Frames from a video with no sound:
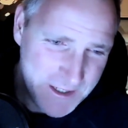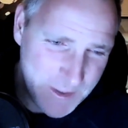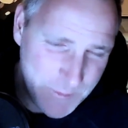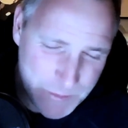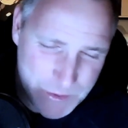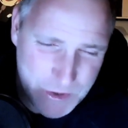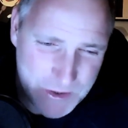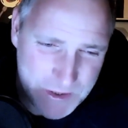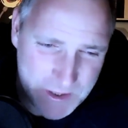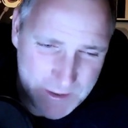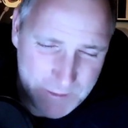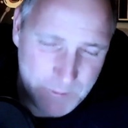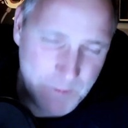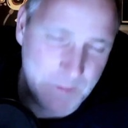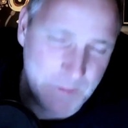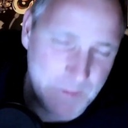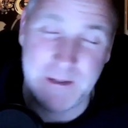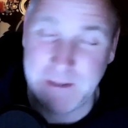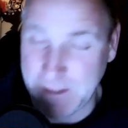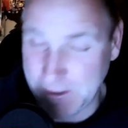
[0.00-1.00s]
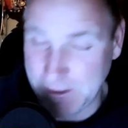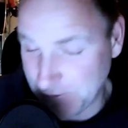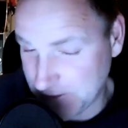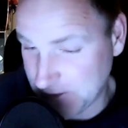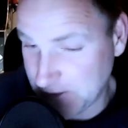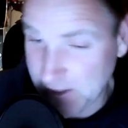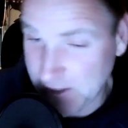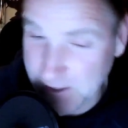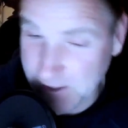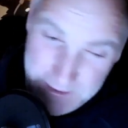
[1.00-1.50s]
didn't hear it
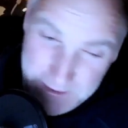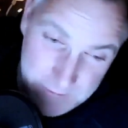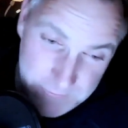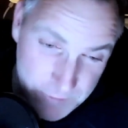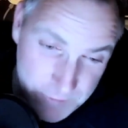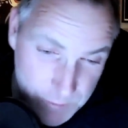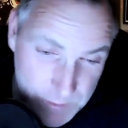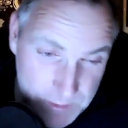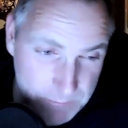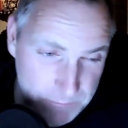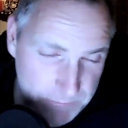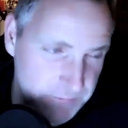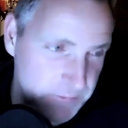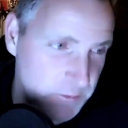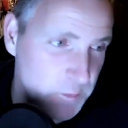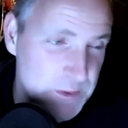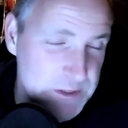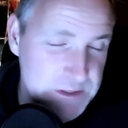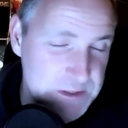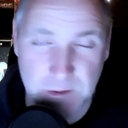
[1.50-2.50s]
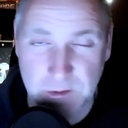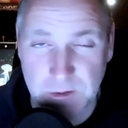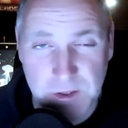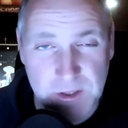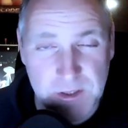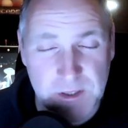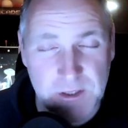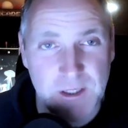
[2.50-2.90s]
today. I heard it a few weeks ago.